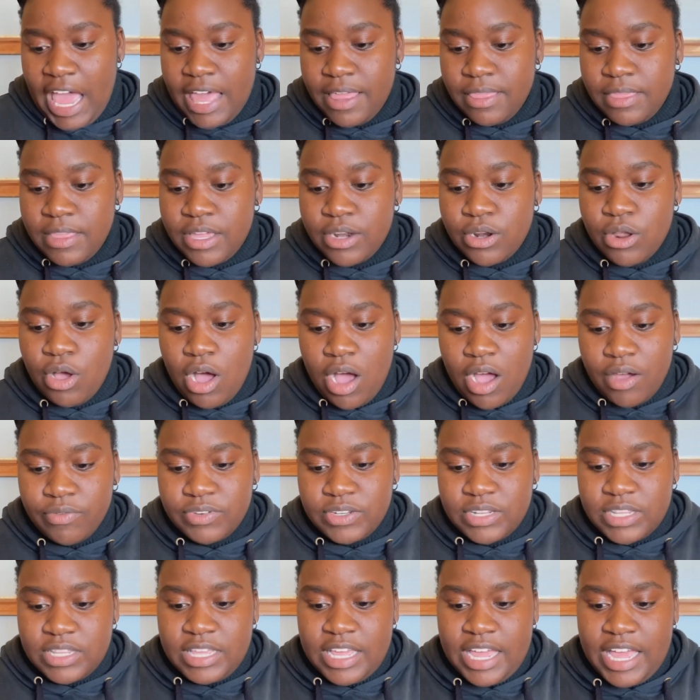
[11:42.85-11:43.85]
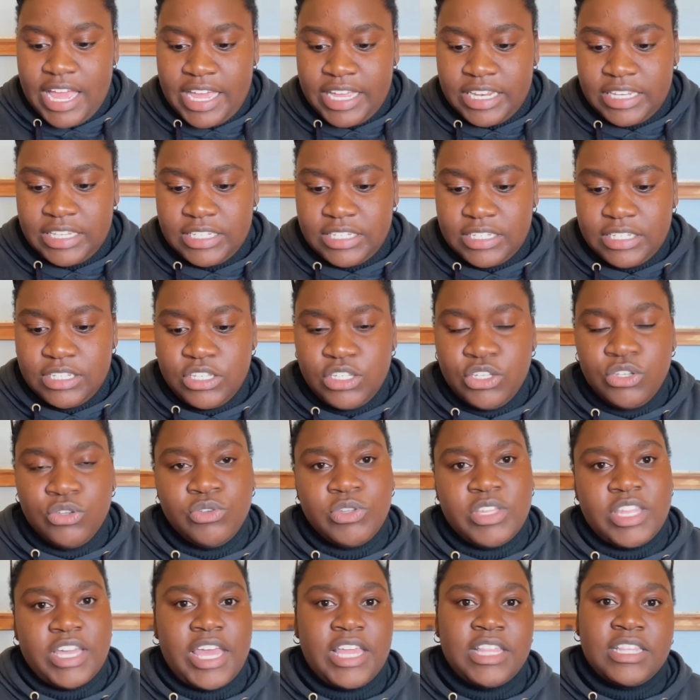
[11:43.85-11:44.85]
And then after that, you
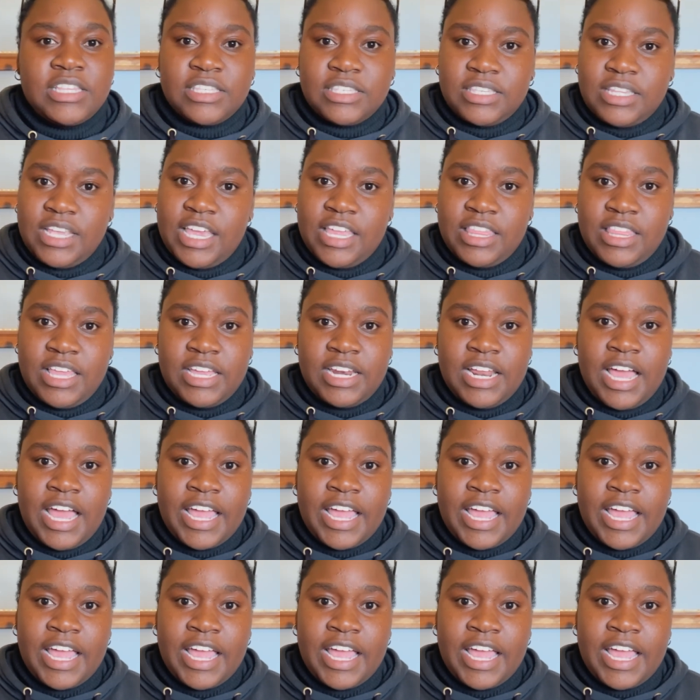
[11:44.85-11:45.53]
can say that